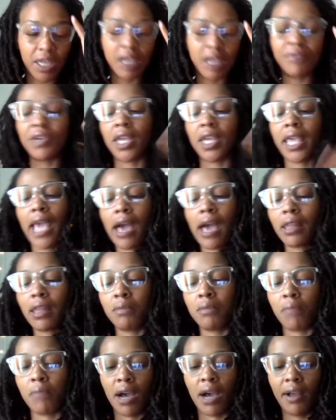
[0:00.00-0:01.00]
Even Kali
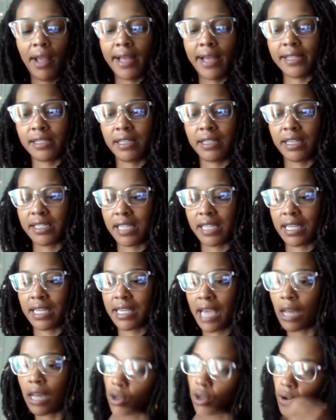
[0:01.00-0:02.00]
Ma has this
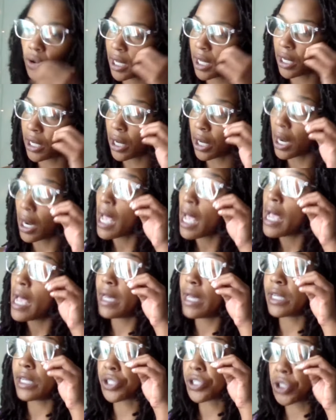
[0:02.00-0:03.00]
yellow here.
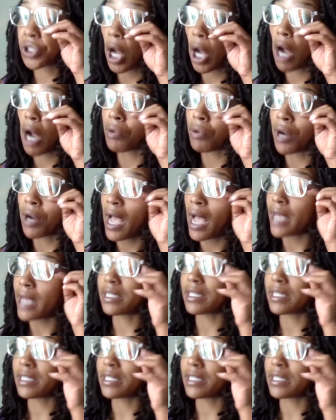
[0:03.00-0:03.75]
star has